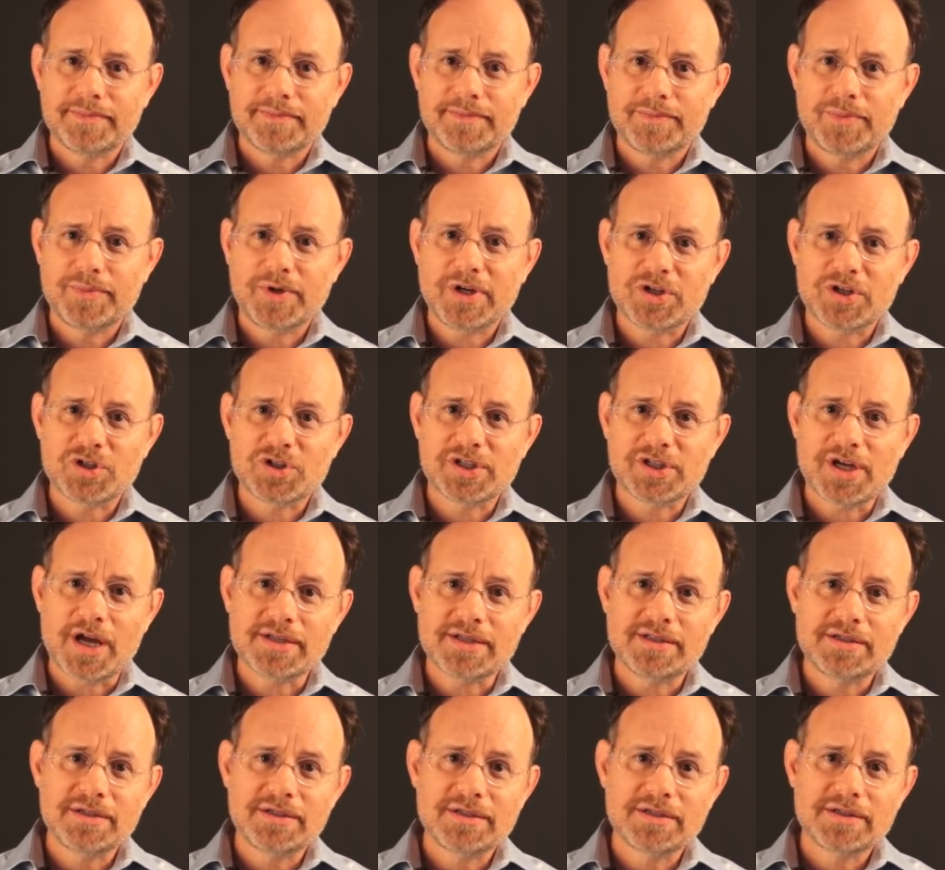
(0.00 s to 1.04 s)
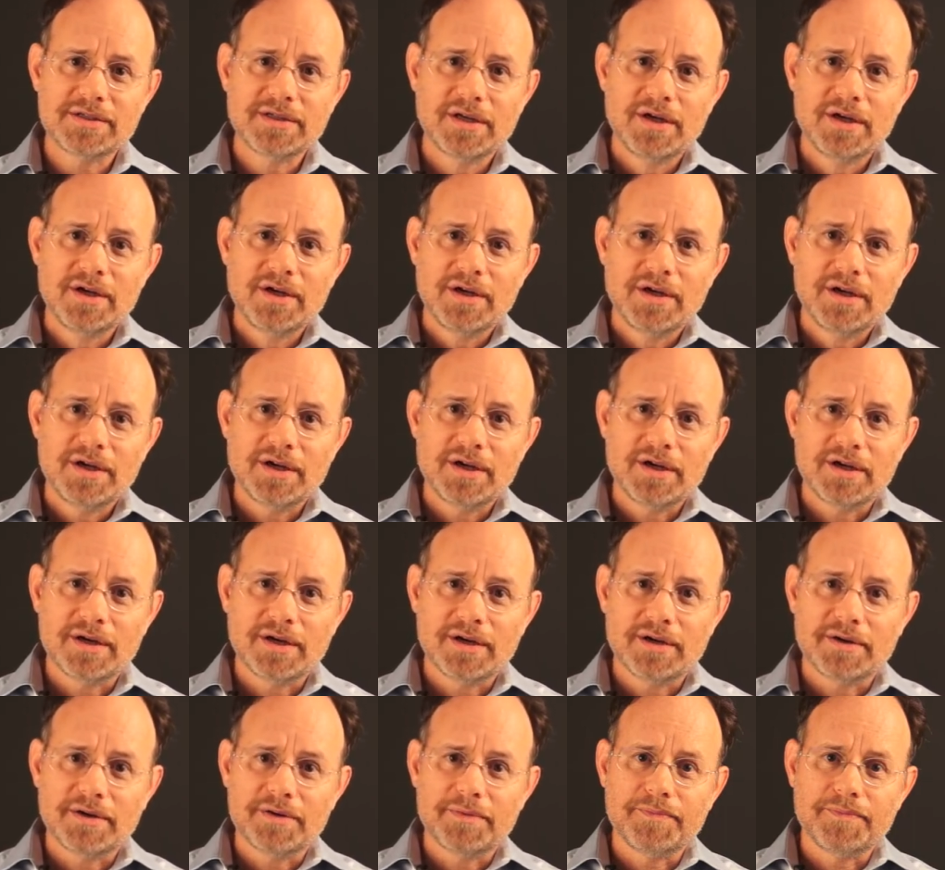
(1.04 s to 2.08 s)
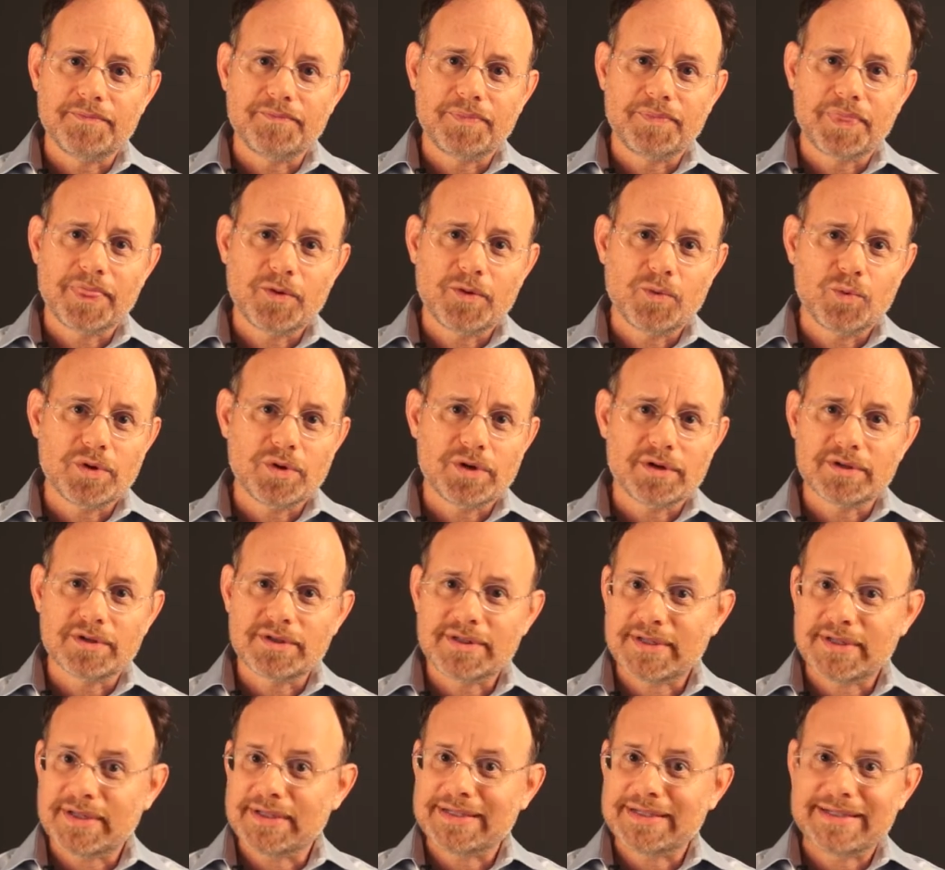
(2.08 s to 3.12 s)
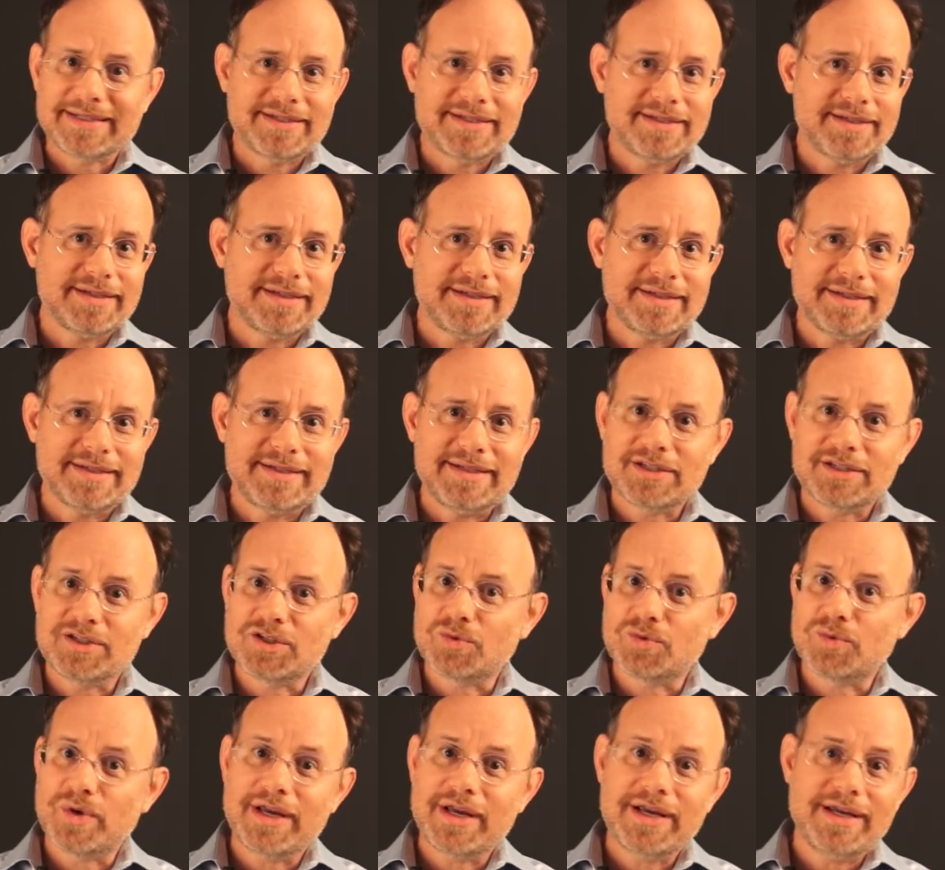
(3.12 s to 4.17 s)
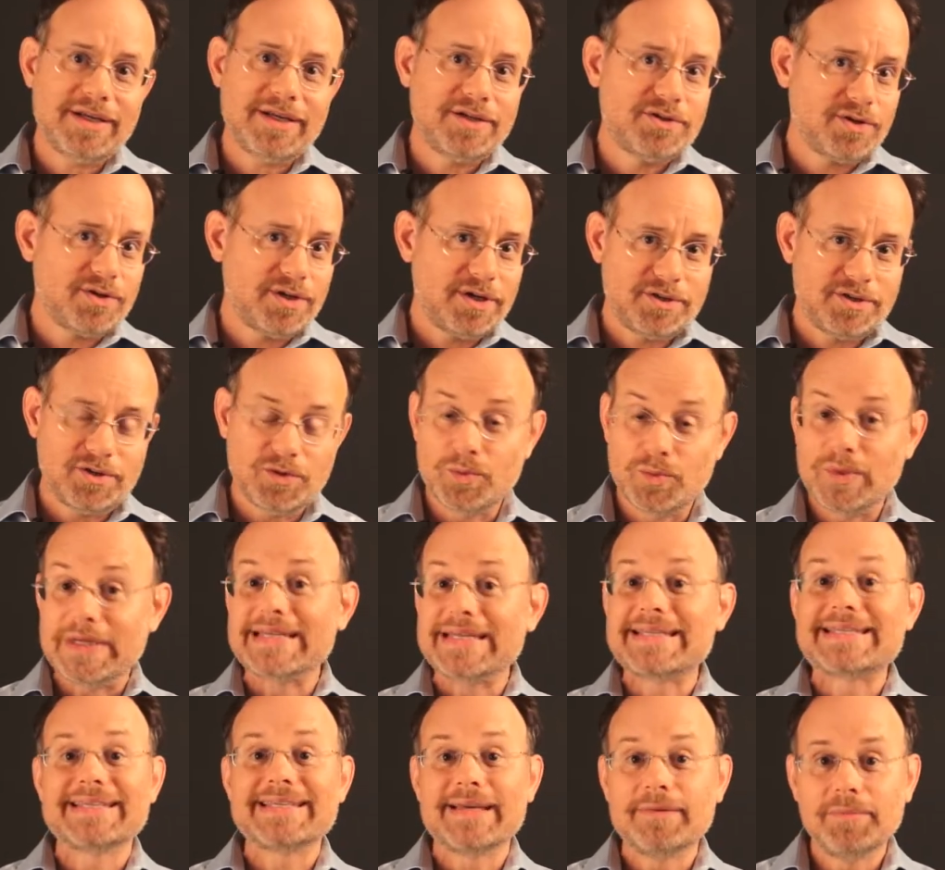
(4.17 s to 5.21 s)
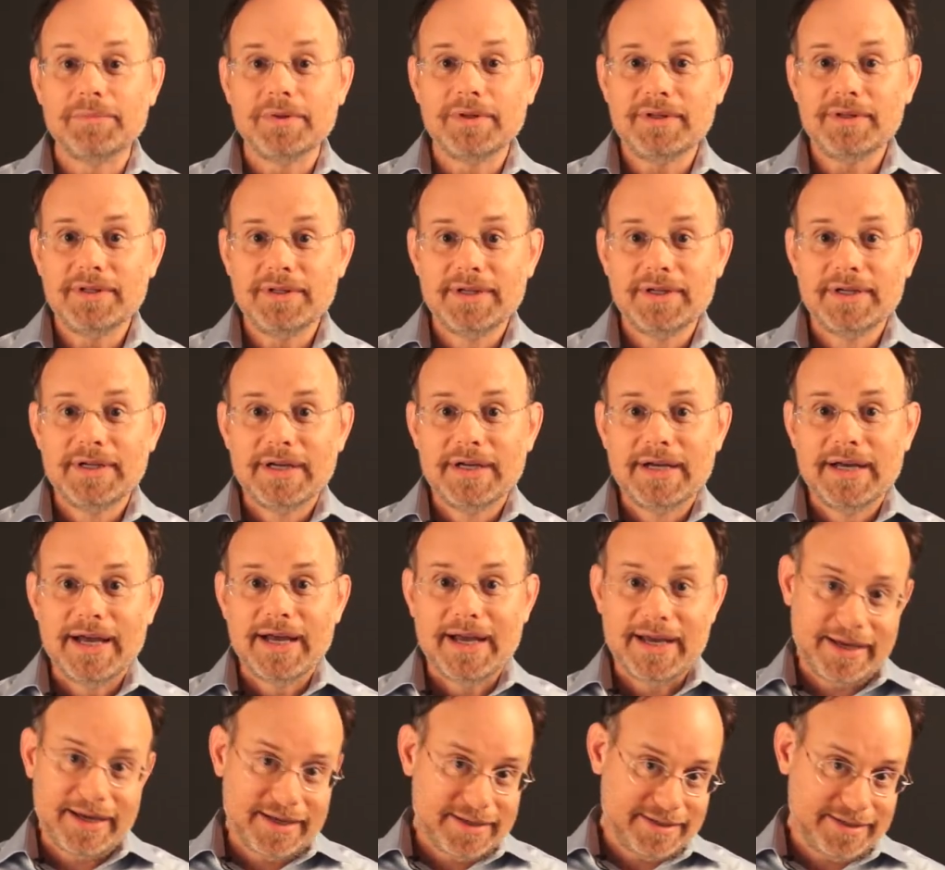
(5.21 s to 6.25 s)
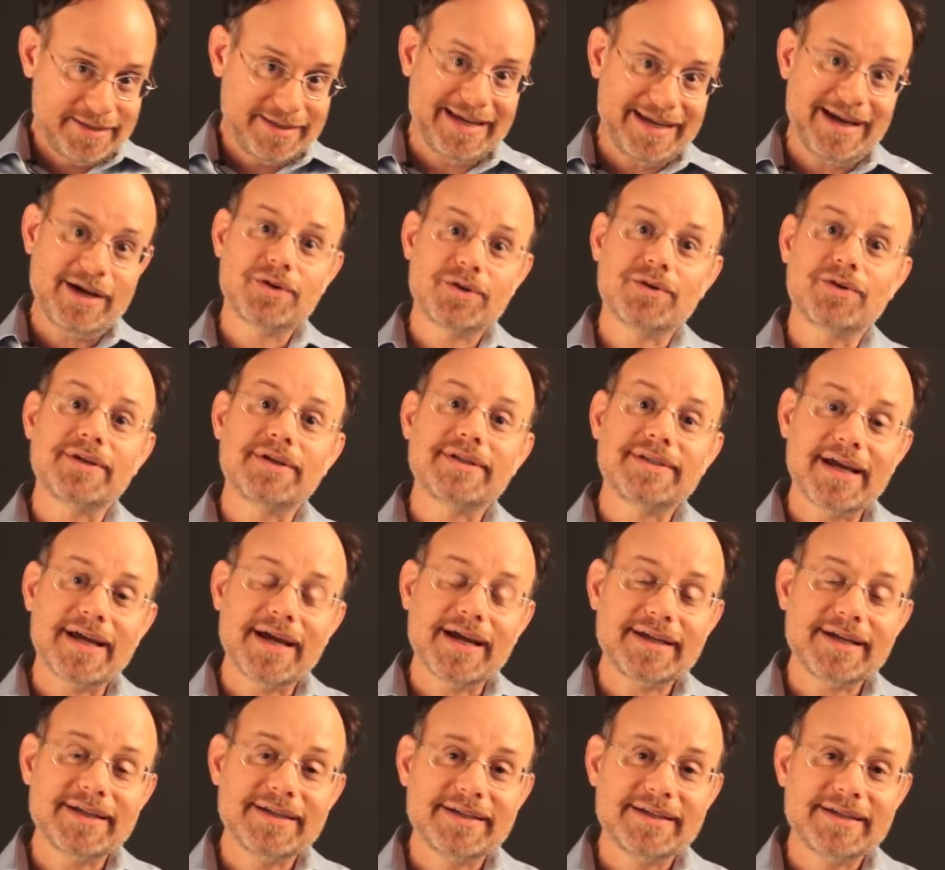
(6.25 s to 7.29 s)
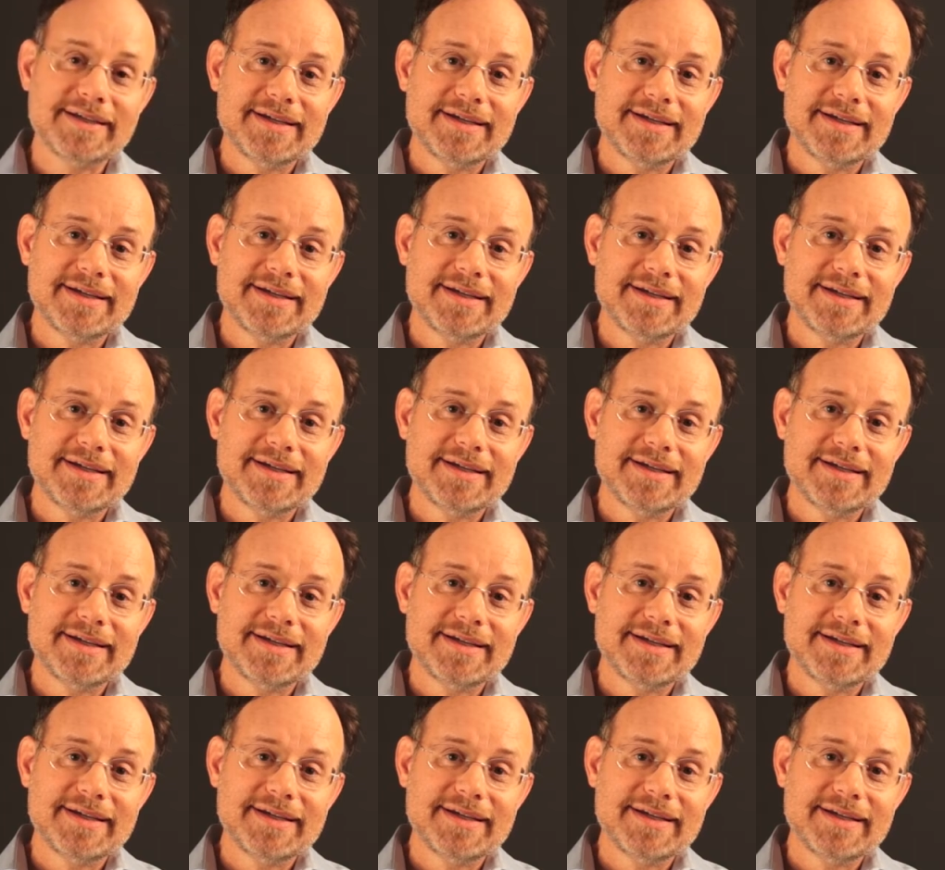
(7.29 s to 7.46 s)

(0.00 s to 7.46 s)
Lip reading: British guns, were sent into disarray, tried to reassemble and counterattack,